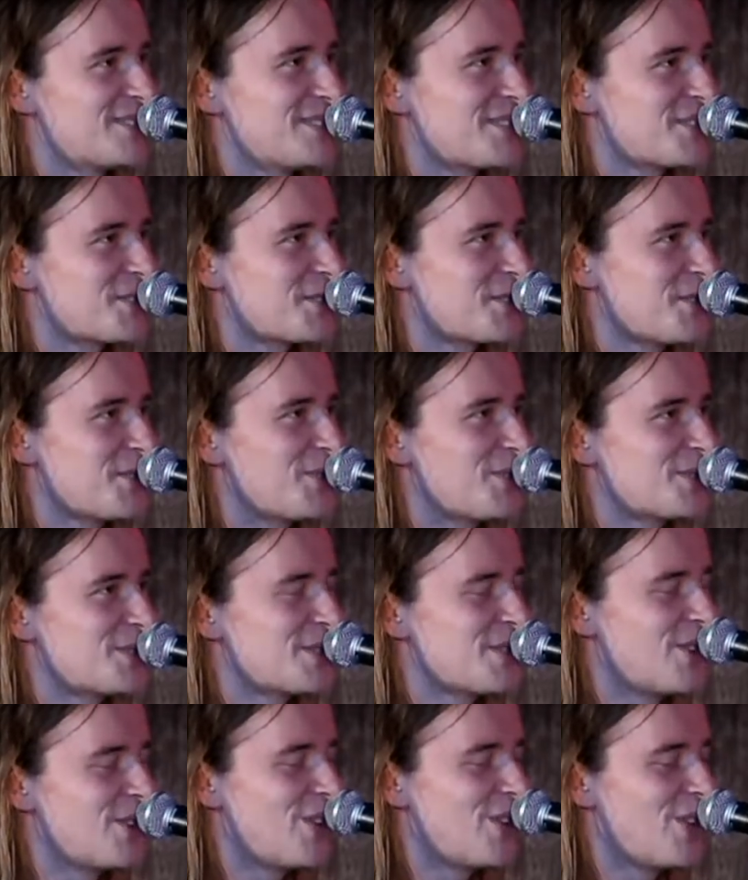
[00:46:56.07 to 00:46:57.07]
shows
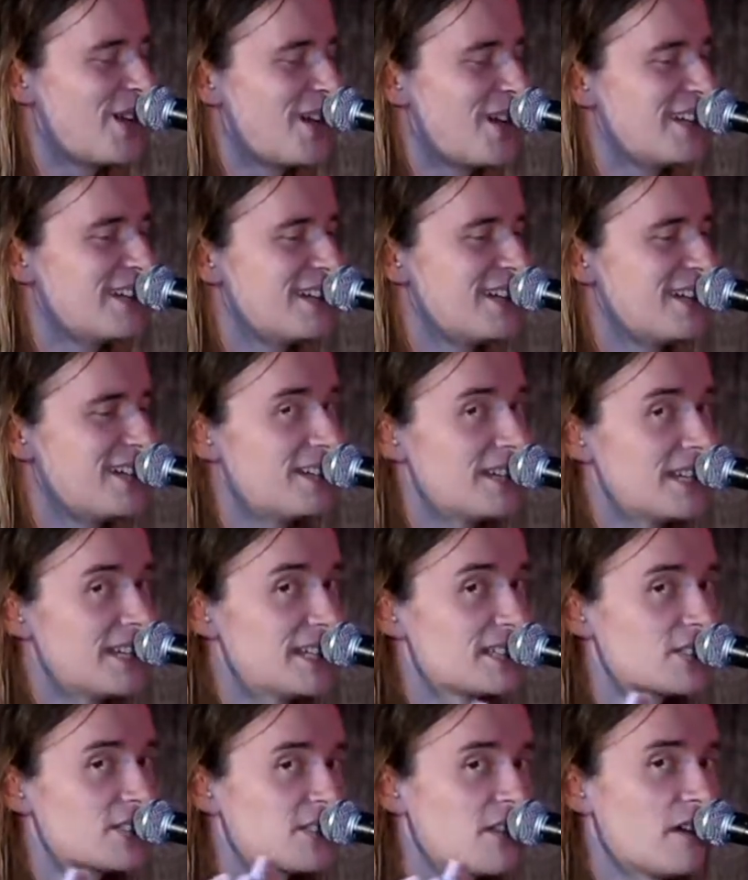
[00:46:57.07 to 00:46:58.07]
and all that. And
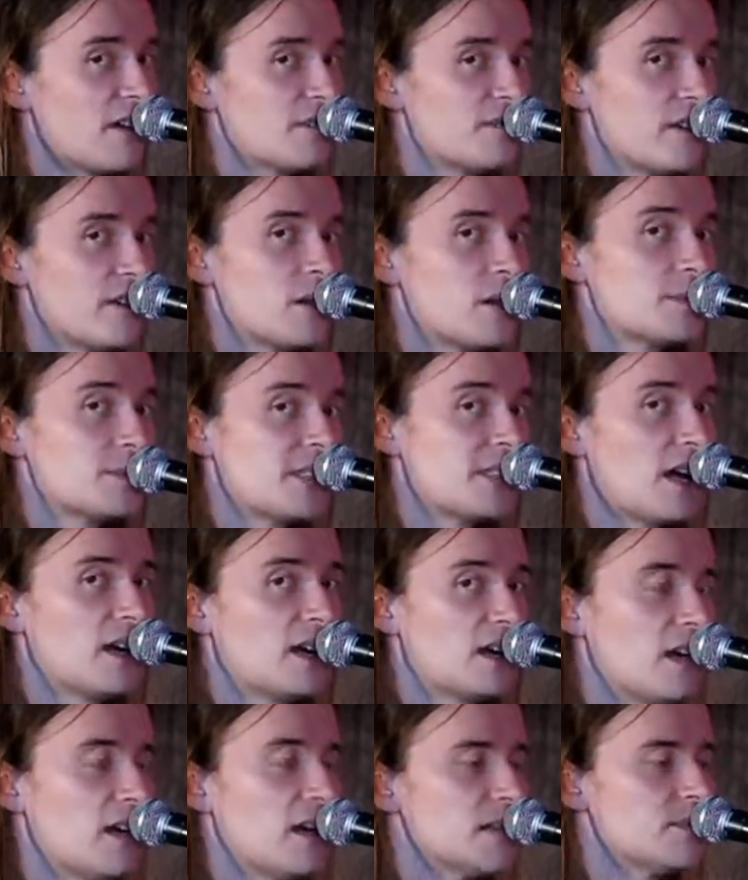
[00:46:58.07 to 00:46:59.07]

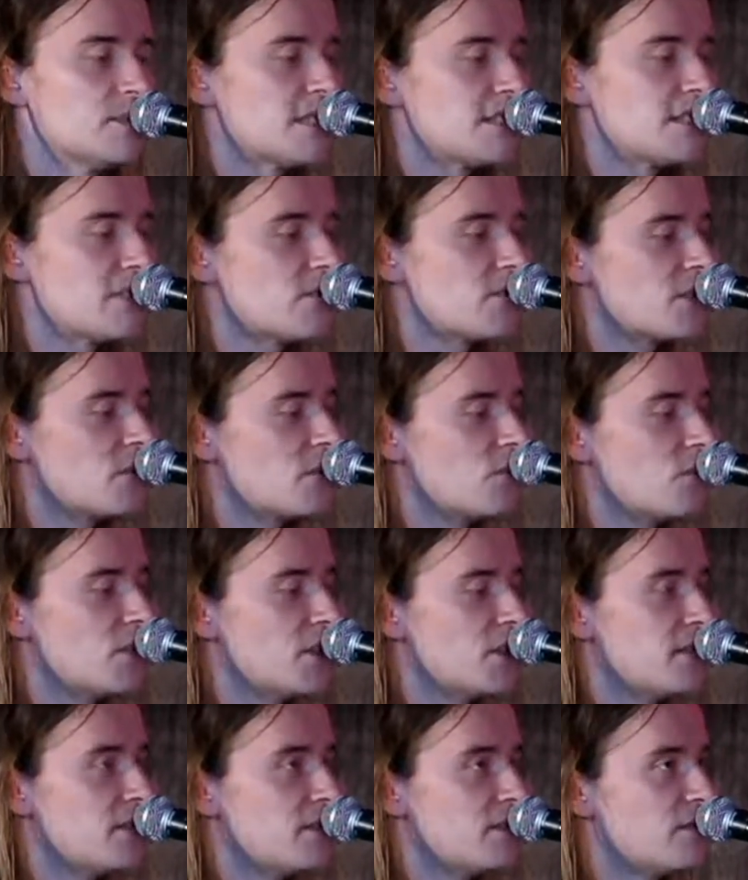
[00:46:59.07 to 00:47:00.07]
itsjohnphelps.com is also where
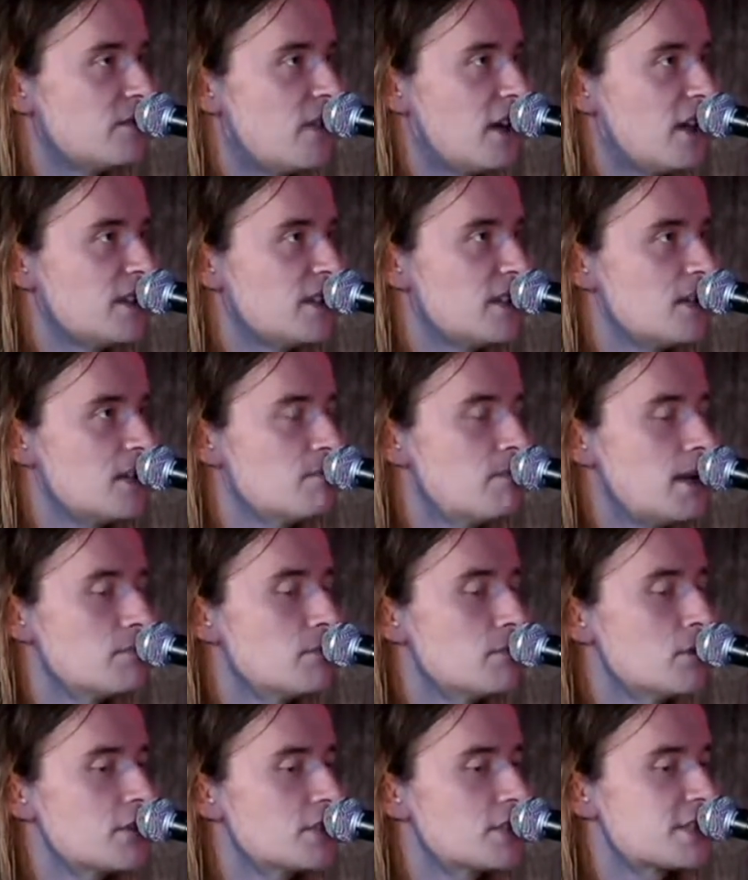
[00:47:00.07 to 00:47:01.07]
you can find like my
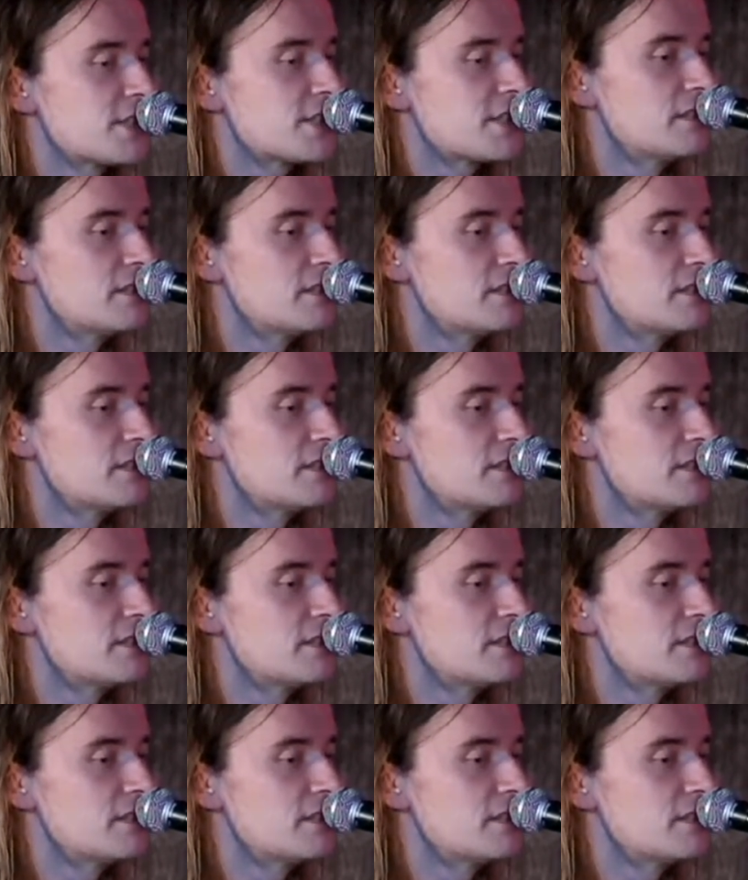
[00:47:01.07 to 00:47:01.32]
merch and